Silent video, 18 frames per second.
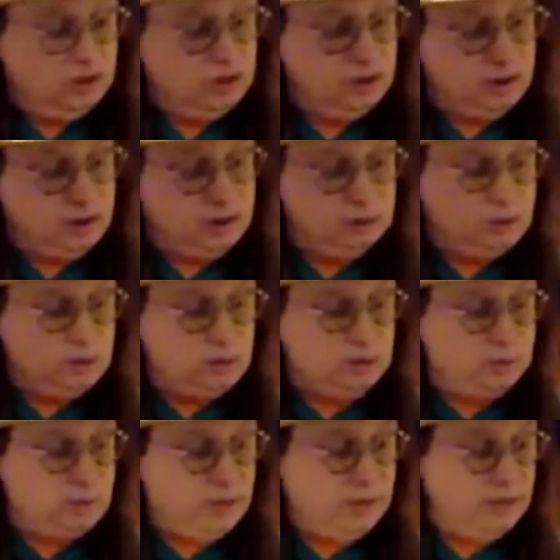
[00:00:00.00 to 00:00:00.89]
light
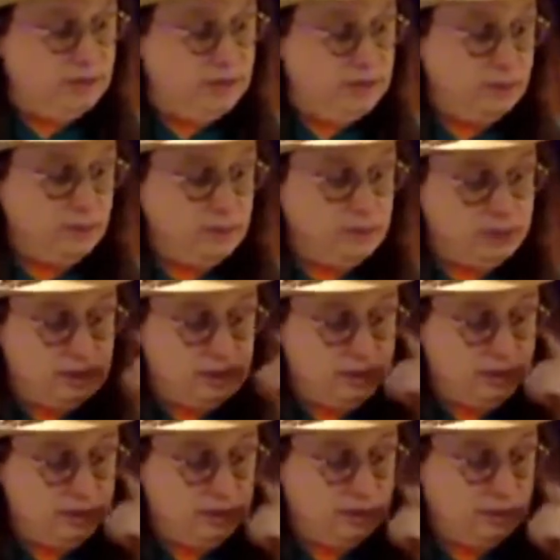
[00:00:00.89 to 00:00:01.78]
rum, and now we
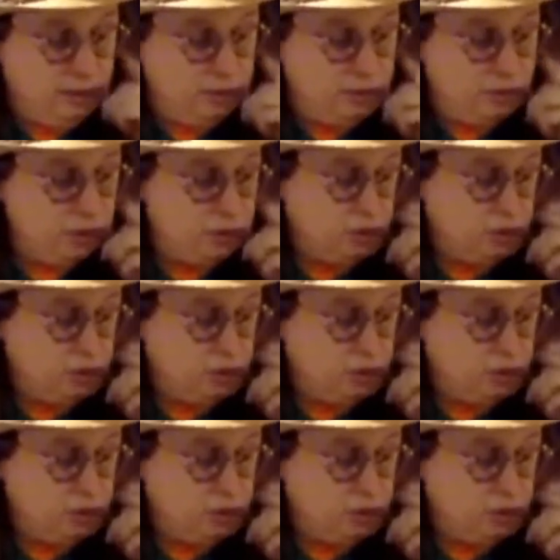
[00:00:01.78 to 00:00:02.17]
need some sugar